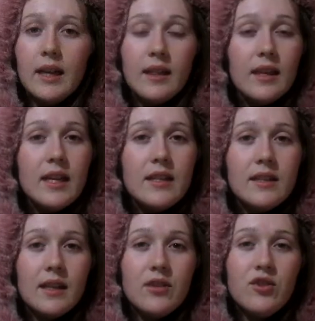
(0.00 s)
In the
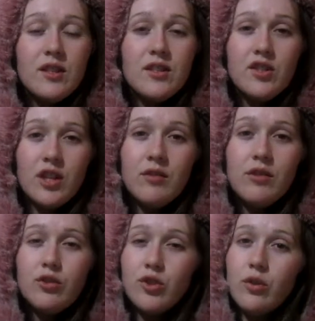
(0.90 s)
1800s,
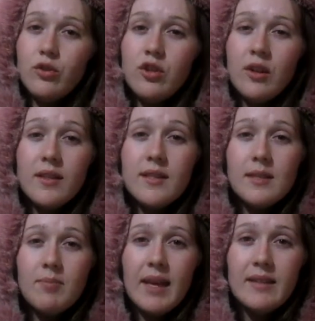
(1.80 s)
General George lost
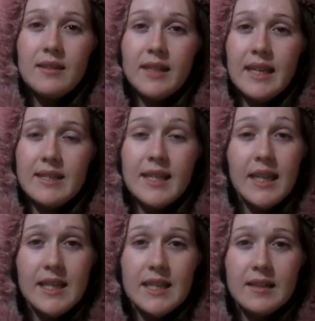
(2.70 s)
his battle against the
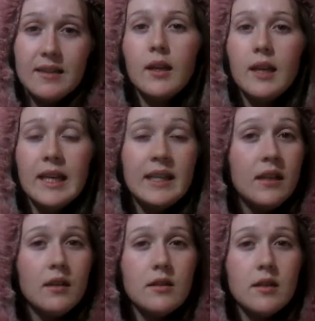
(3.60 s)
Indians. He
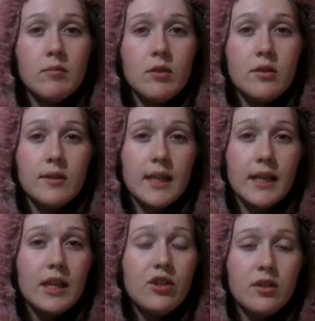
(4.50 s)
needed someone to
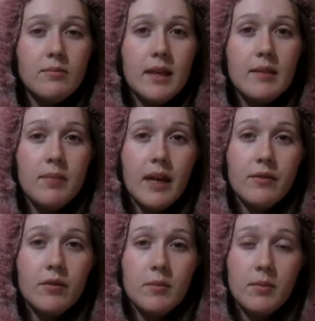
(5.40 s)
take injured men
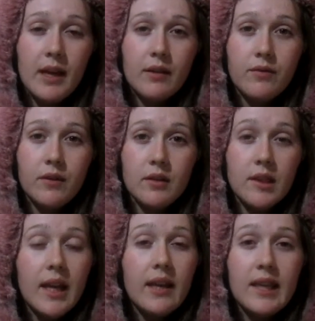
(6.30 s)
back from the
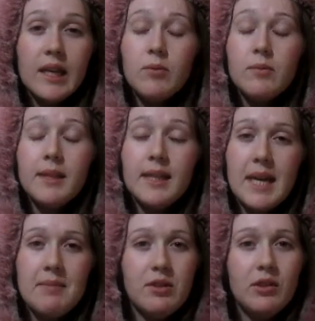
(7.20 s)
battlefield and that would be Captain